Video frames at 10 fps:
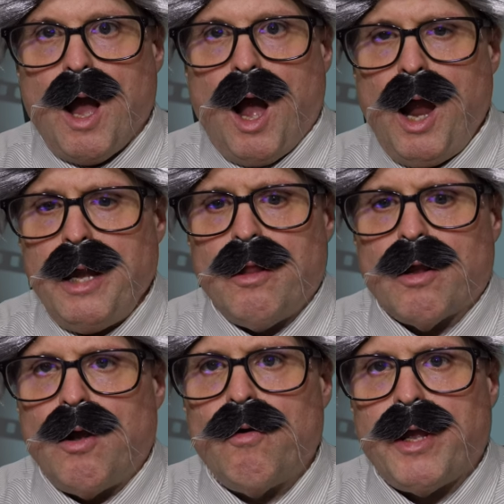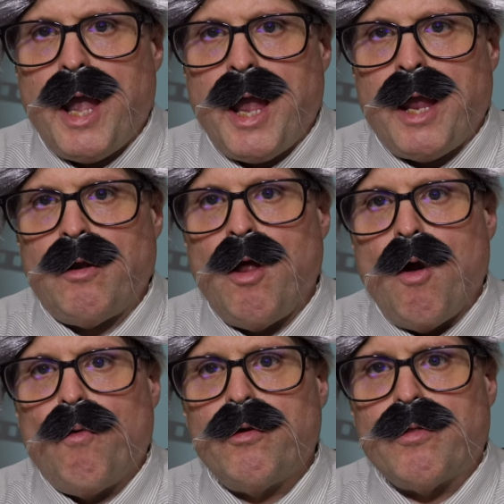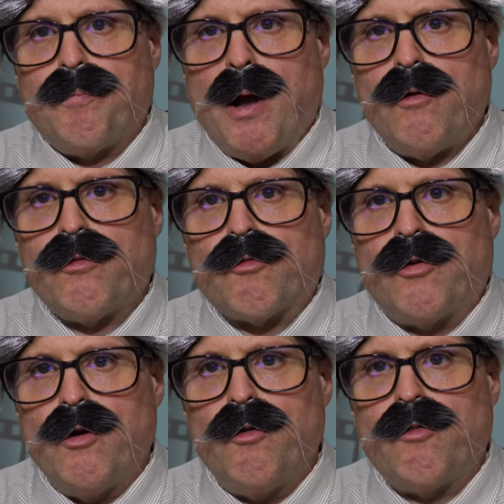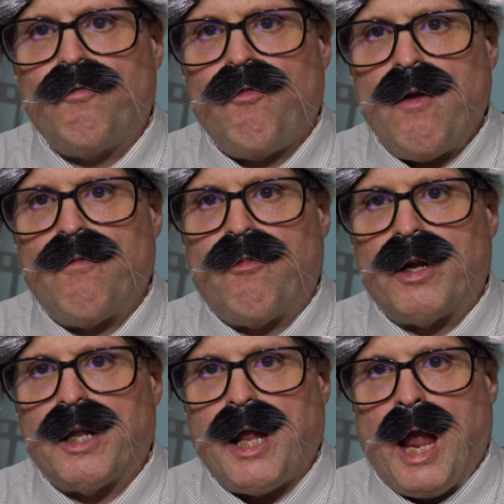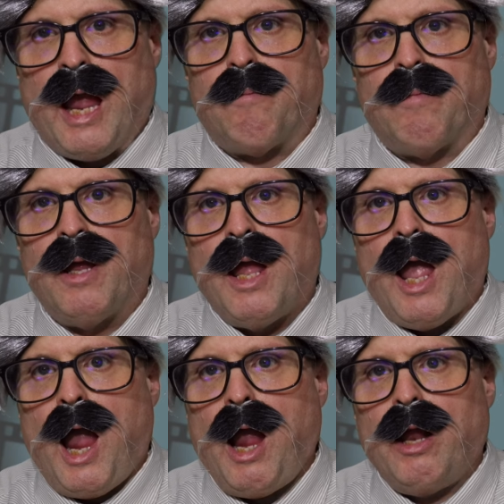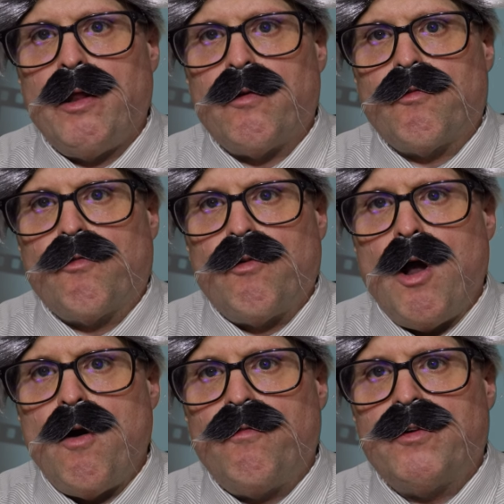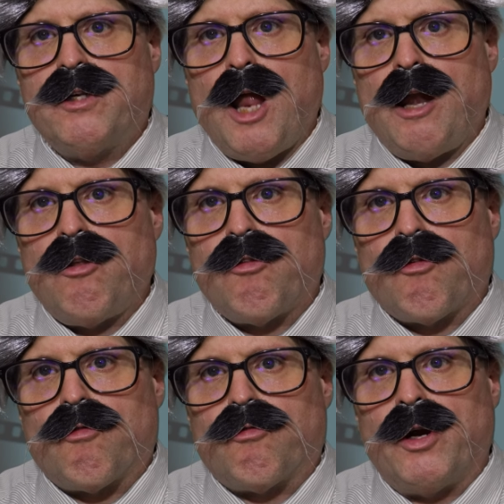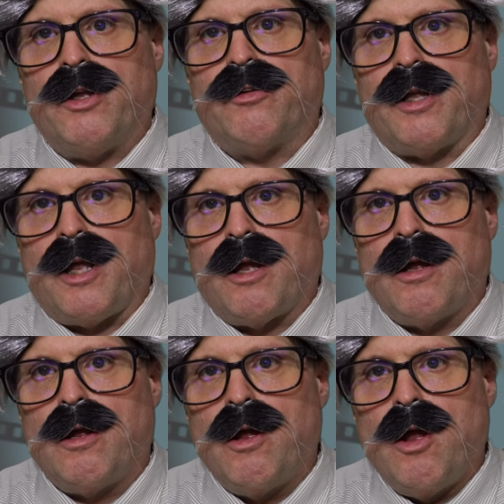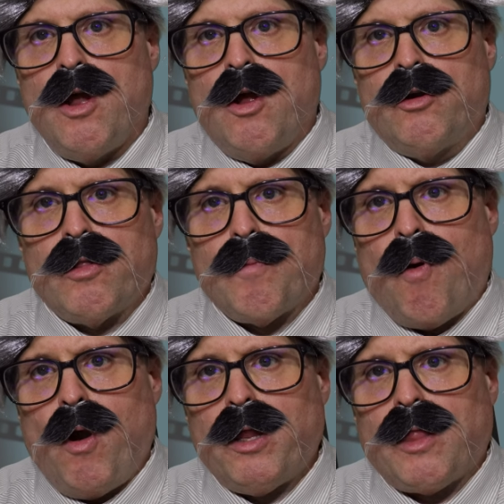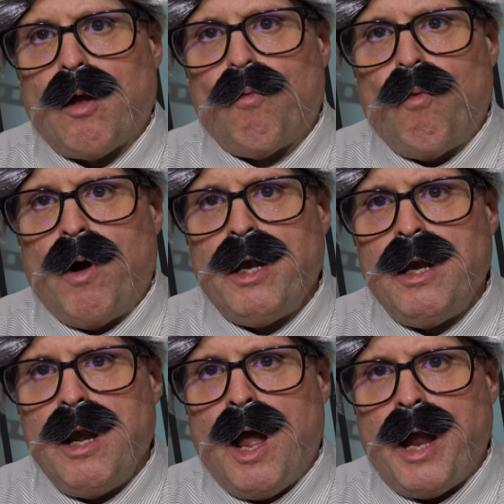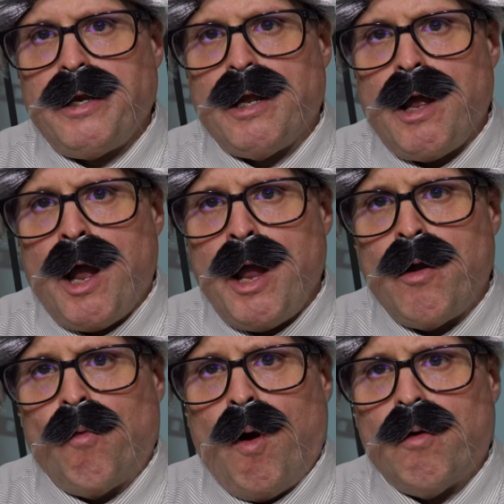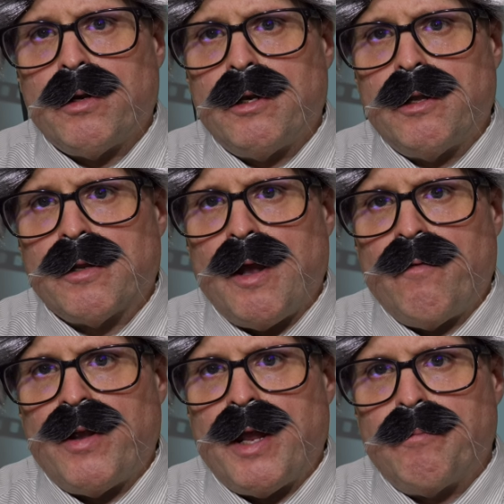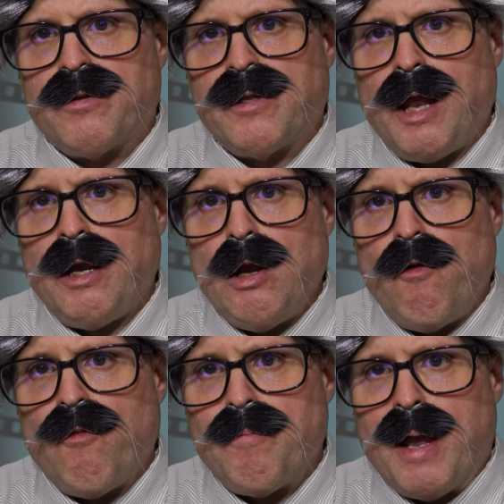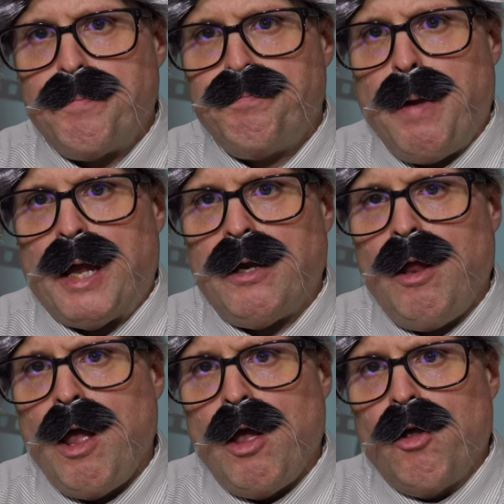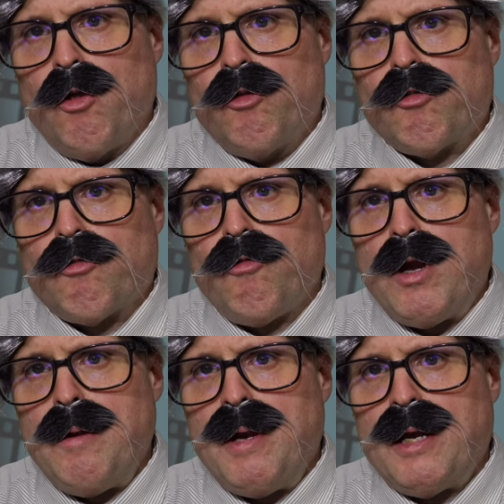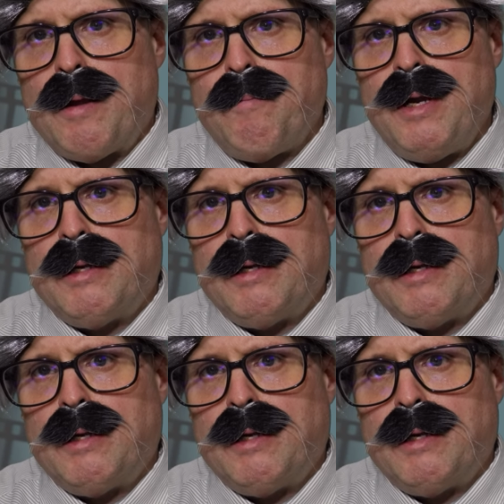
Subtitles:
Hide the Cocaine was the post-crew's favorite game, and it drove Dennis crazy. To the point that one night I awoke to discover him standing over my bed, screaming at me,